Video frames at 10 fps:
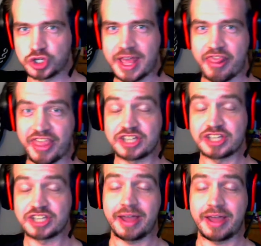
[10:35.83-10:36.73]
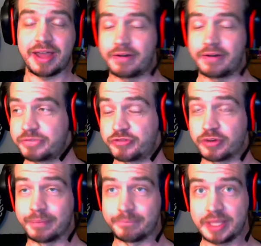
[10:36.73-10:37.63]
That's about, from
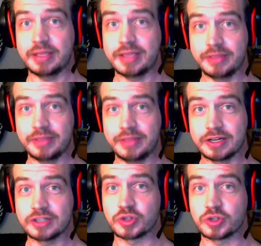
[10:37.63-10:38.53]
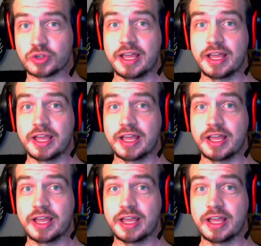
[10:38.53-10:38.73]
being in the industry,